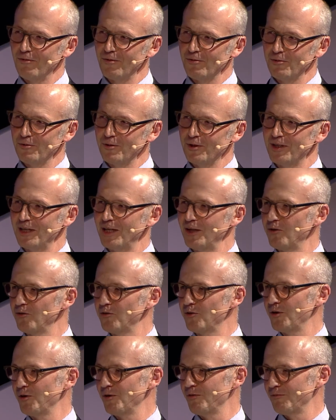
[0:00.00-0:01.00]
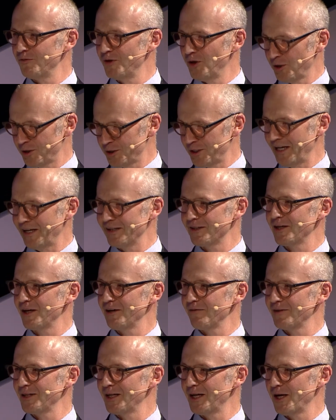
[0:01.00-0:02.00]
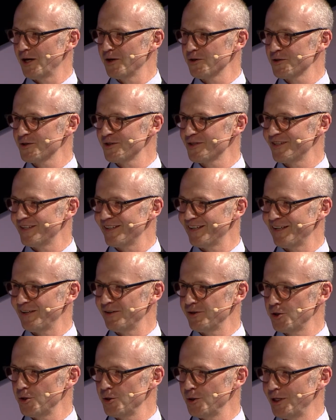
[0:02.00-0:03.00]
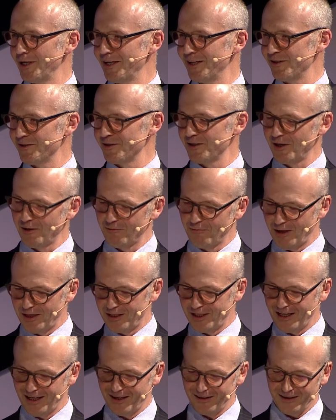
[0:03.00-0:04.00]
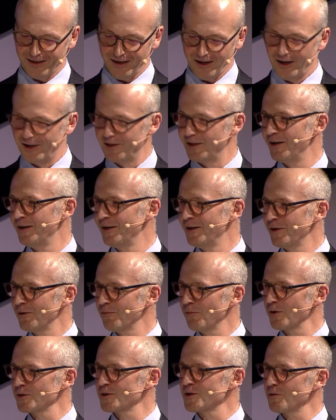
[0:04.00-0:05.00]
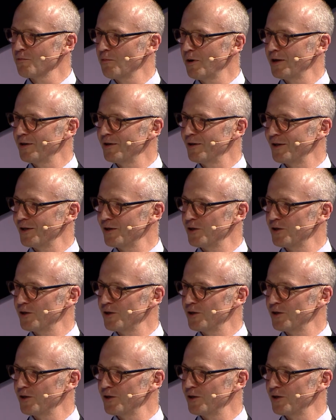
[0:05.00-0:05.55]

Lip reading: all the deals that you've looked at over the last 2 years, and I'll run down the line, what's the one that